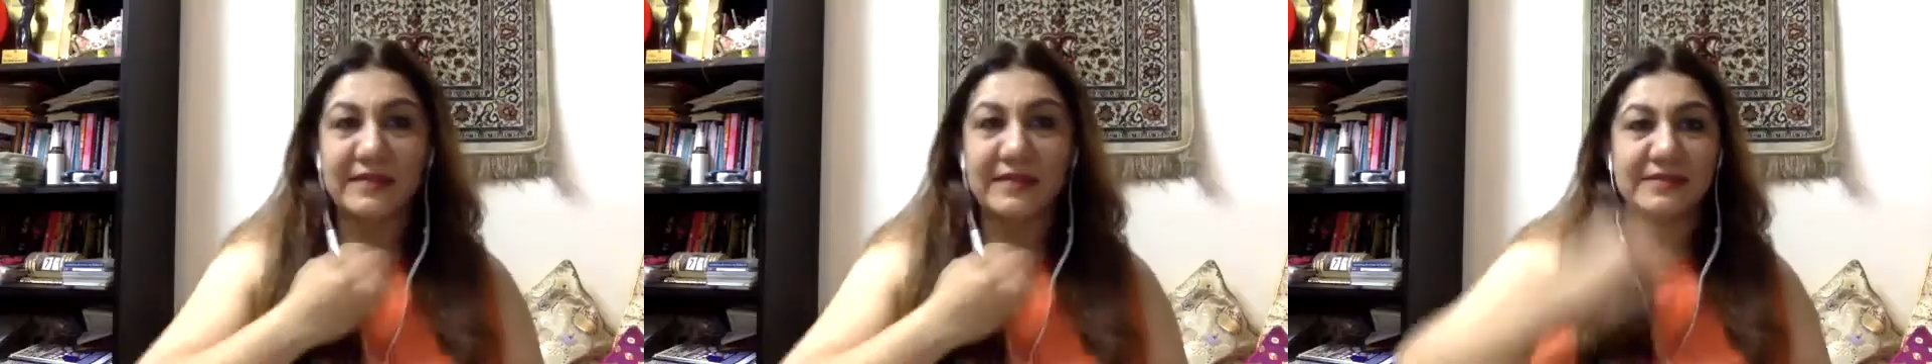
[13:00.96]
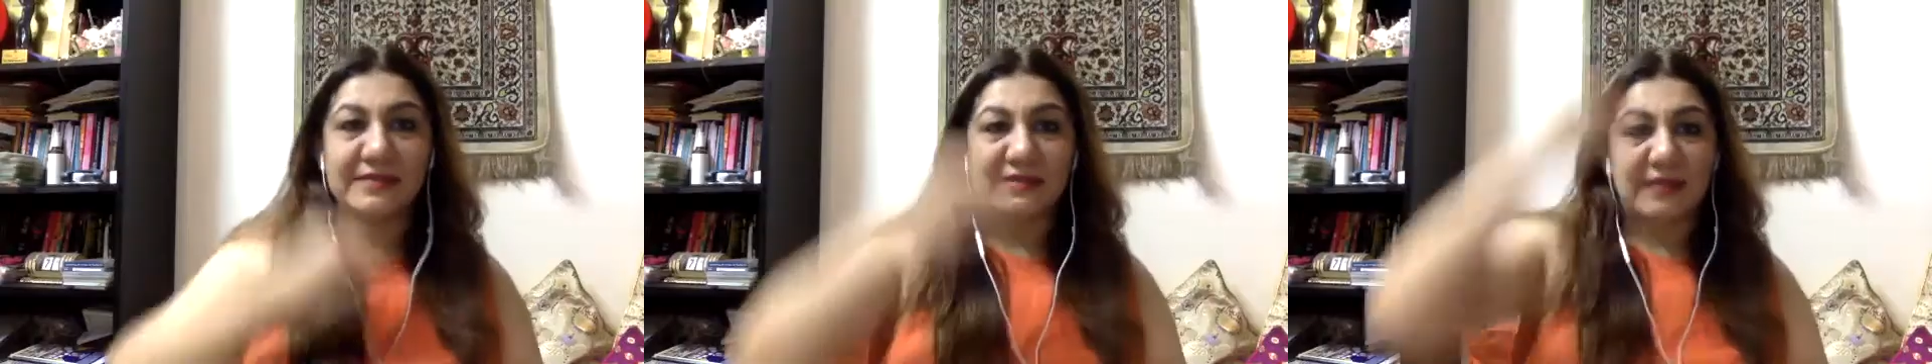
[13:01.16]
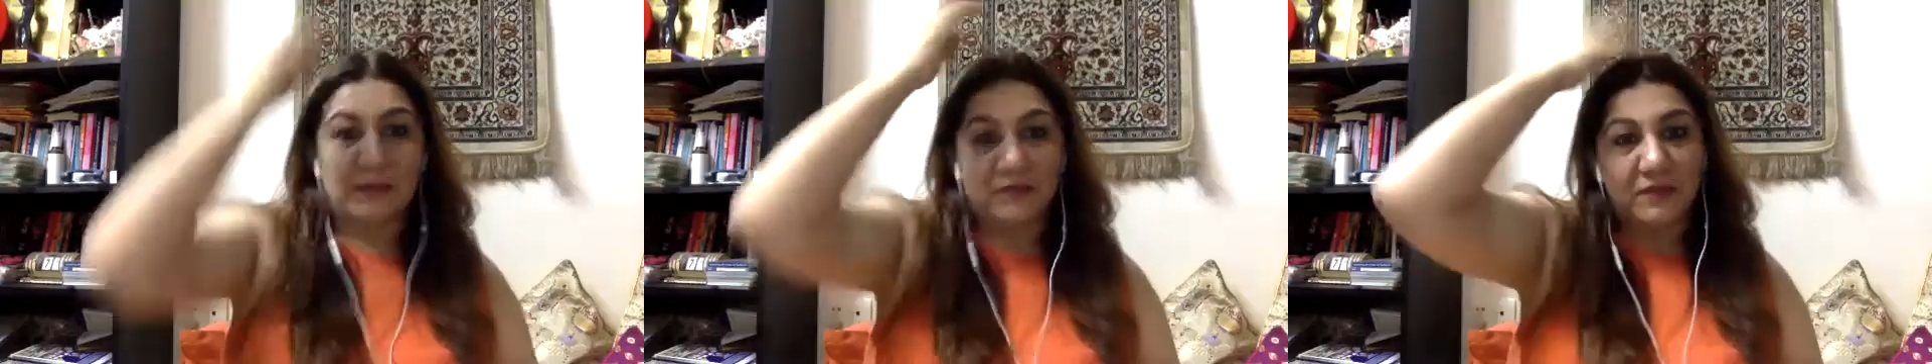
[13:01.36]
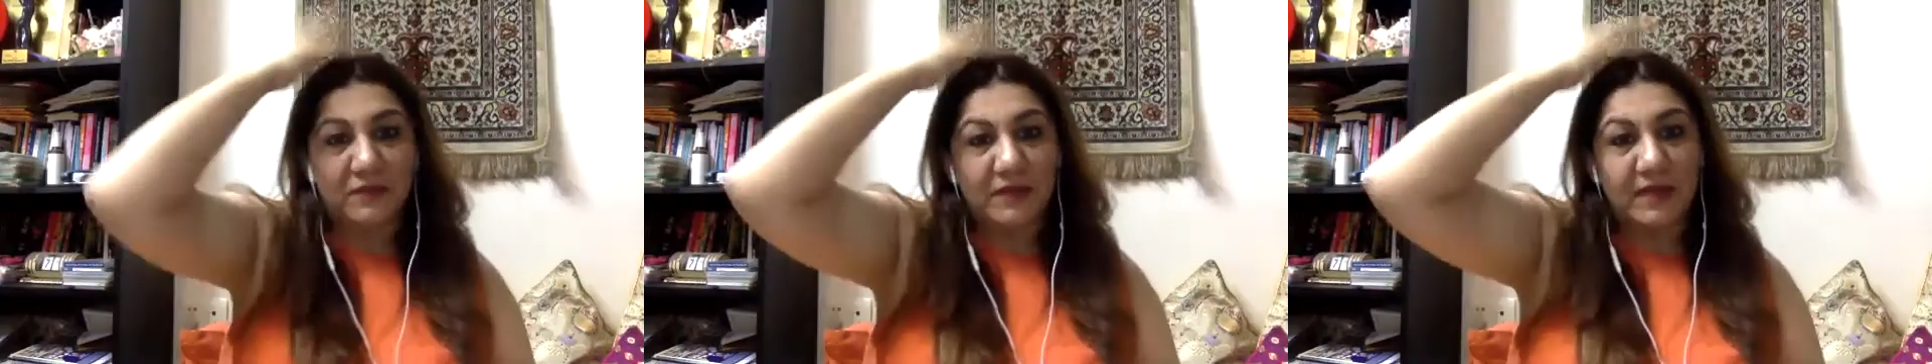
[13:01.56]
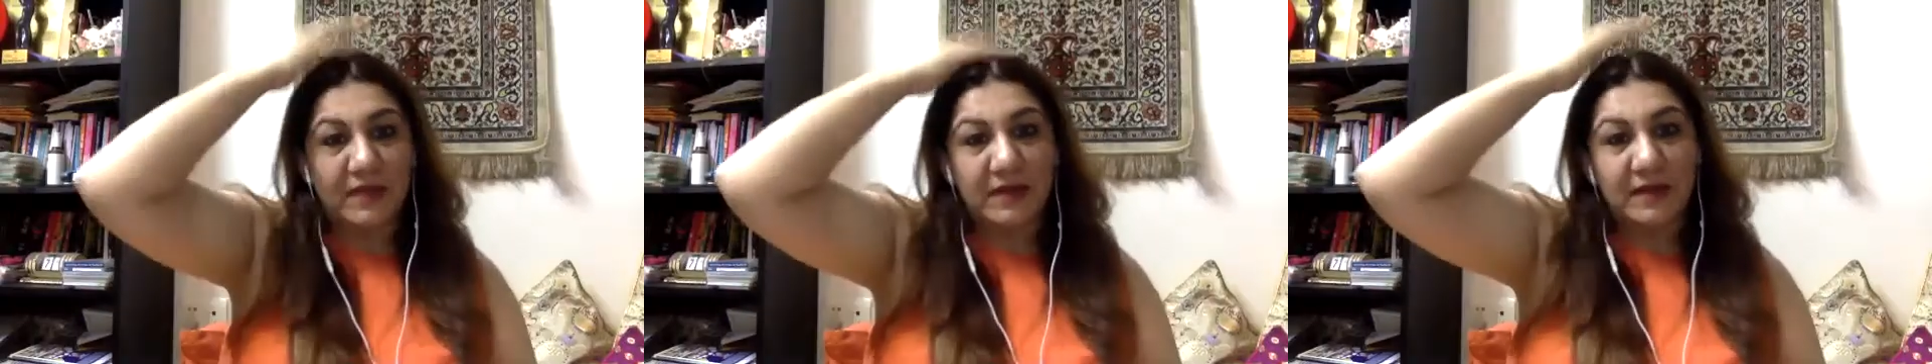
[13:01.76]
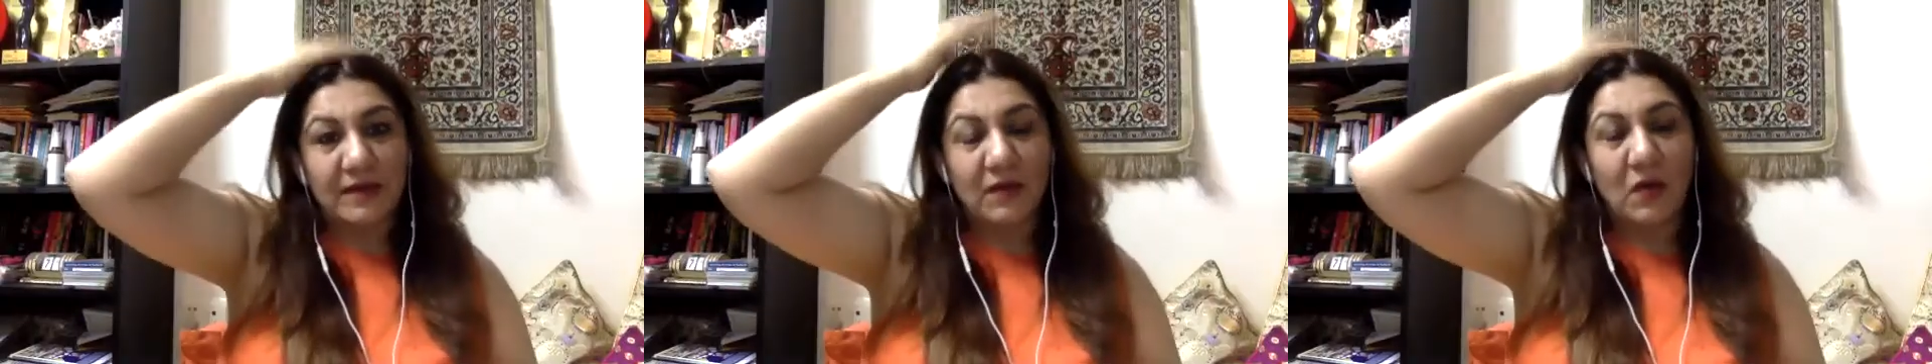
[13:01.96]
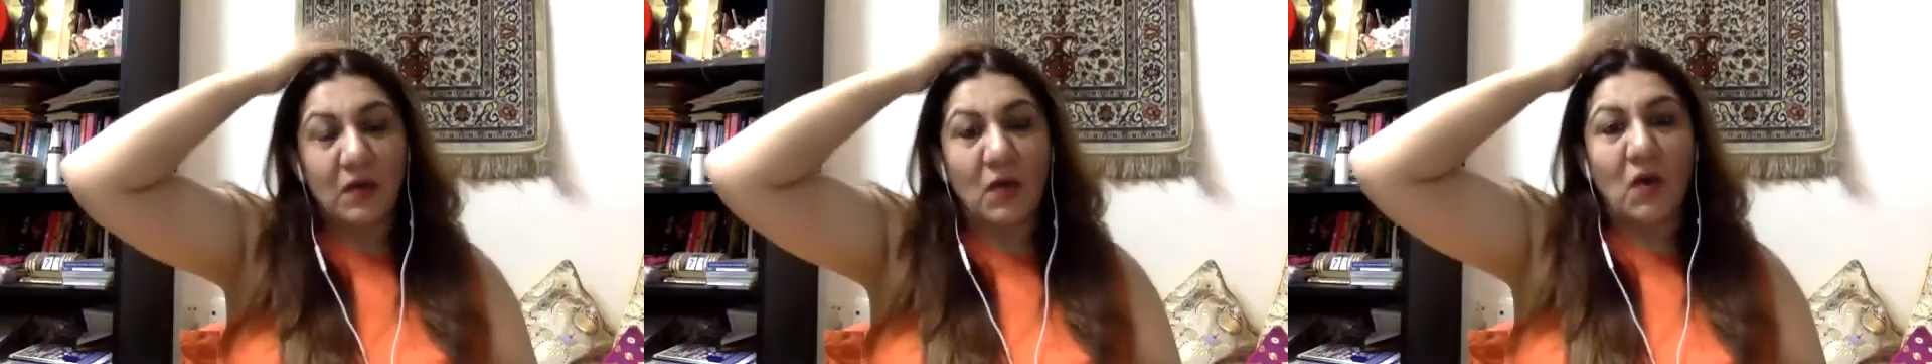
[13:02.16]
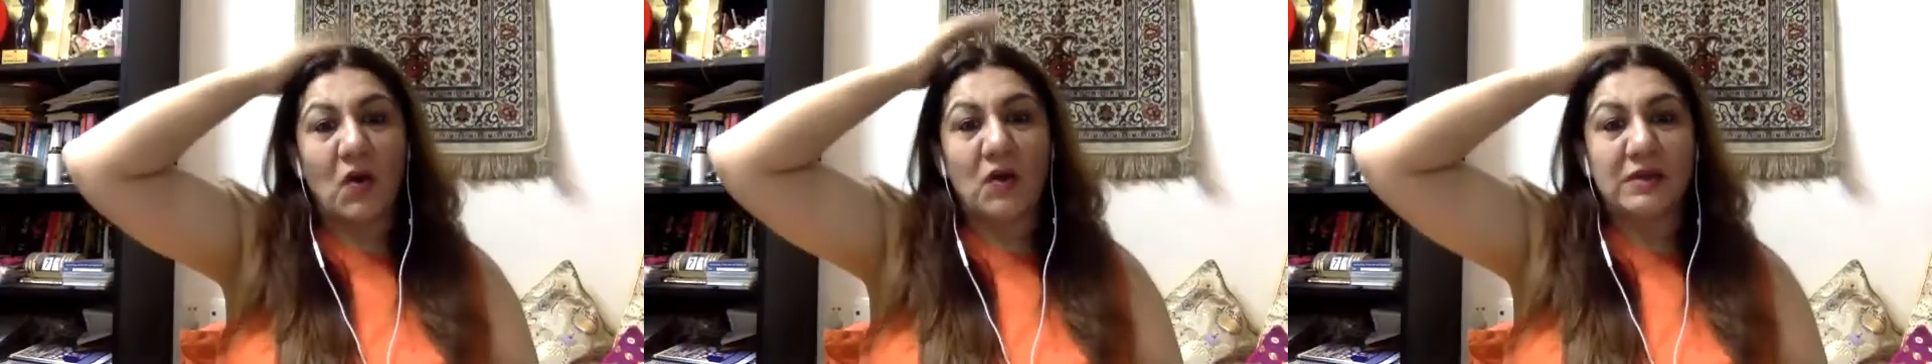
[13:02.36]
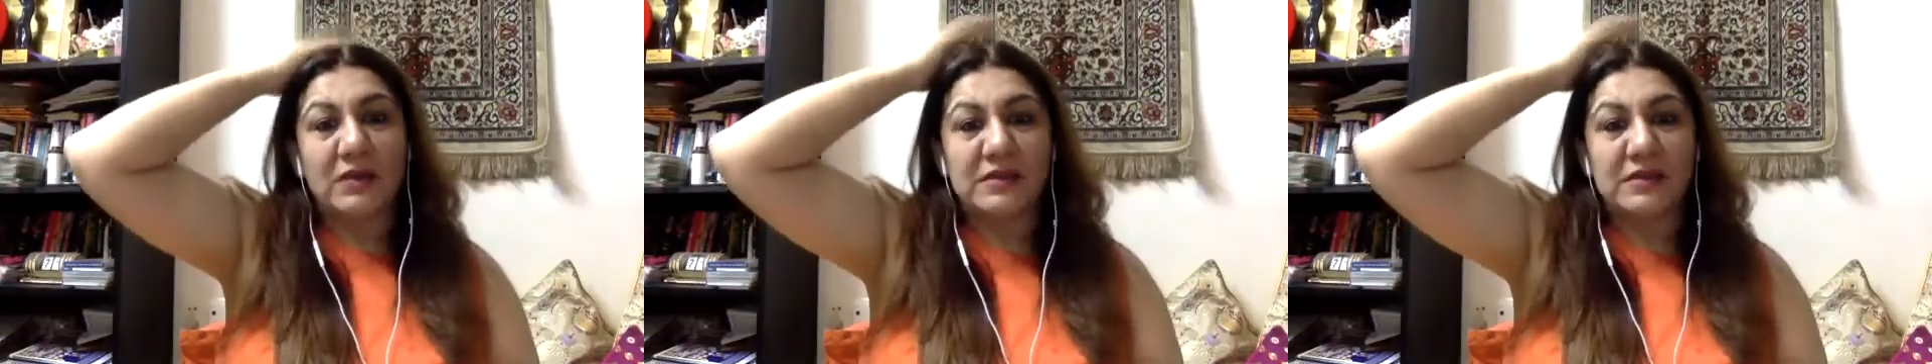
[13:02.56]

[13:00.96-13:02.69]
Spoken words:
just tap for that. All